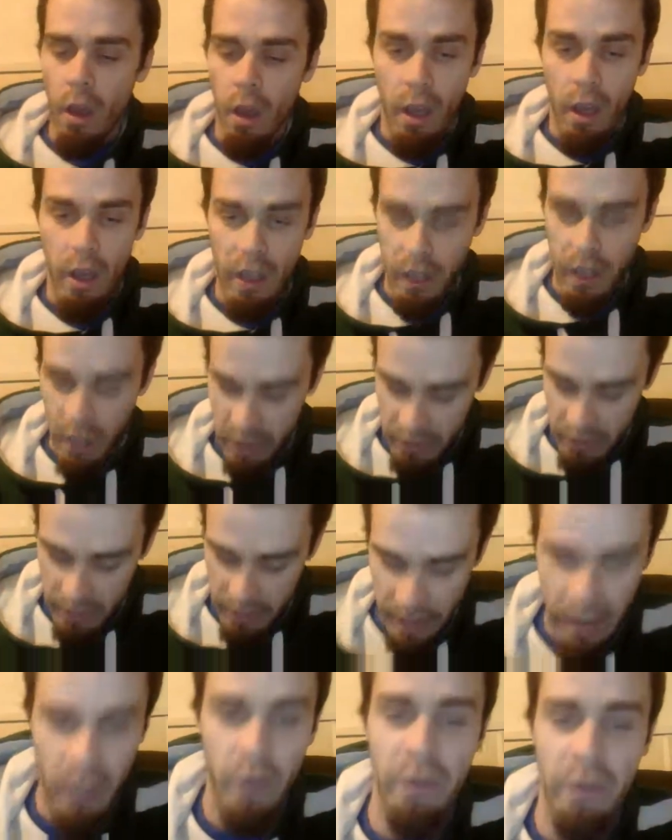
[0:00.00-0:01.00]
Hey guys,
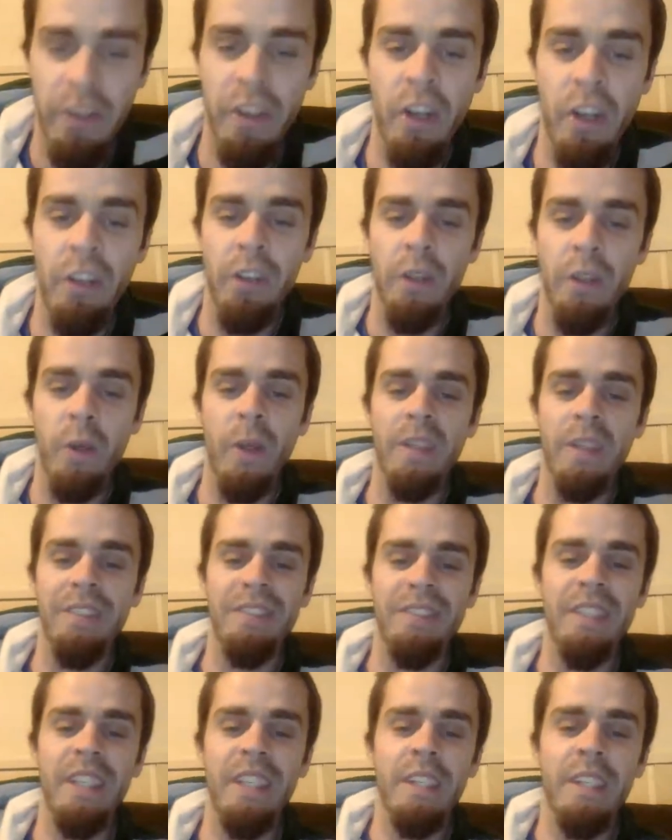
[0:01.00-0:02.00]
back here with another quick
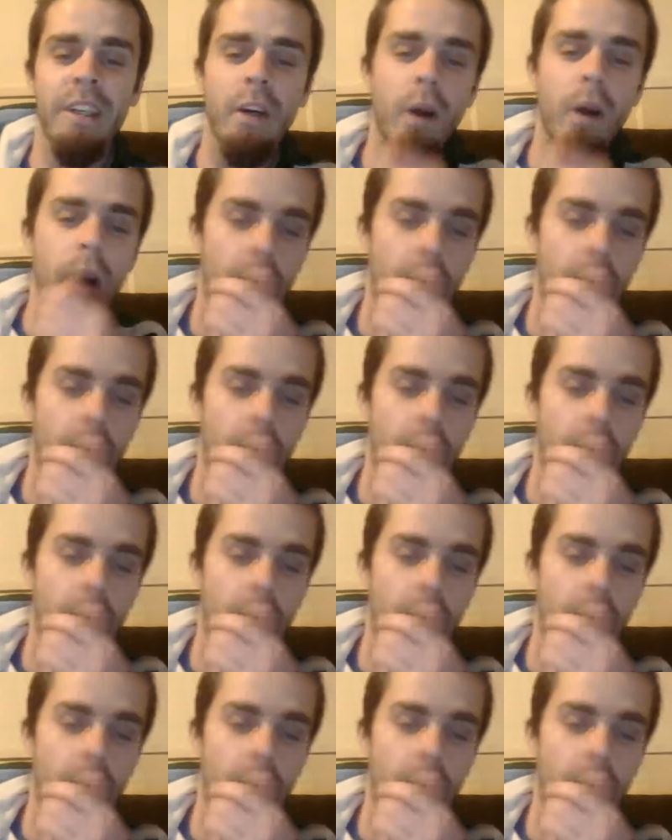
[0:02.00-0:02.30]
video.